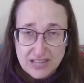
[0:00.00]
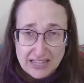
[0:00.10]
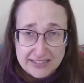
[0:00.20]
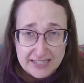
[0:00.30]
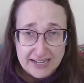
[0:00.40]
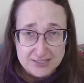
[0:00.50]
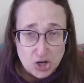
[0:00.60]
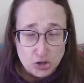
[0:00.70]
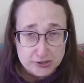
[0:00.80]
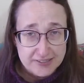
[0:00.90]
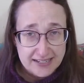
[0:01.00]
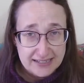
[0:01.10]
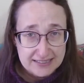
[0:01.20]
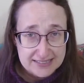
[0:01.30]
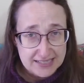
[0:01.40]
and it has
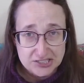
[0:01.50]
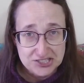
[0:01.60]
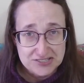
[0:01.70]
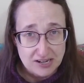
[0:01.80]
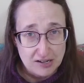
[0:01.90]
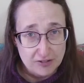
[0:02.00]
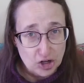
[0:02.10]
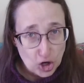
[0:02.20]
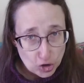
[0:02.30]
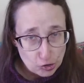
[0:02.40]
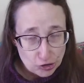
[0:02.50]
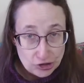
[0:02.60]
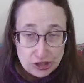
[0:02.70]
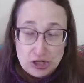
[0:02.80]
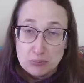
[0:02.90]
alternating sections of garter,
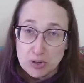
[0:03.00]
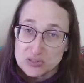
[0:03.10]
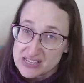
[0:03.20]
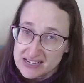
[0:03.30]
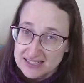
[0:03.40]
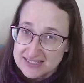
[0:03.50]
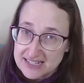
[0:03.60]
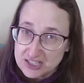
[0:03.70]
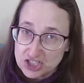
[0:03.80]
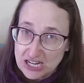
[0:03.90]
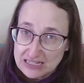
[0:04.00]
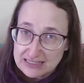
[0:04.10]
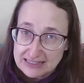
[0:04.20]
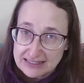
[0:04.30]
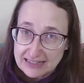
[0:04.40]
mosaic stitch,
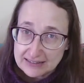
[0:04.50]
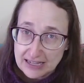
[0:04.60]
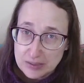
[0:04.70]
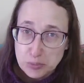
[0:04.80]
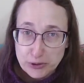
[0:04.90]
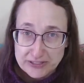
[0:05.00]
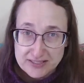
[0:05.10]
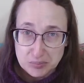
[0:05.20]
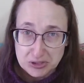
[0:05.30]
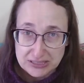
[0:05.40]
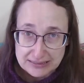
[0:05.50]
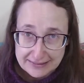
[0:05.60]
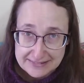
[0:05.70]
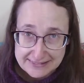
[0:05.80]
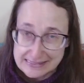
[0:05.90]
and then a pretty simple
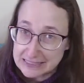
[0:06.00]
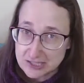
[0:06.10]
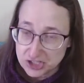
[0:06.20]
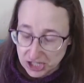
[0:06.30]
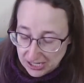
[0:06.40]
lace stitch.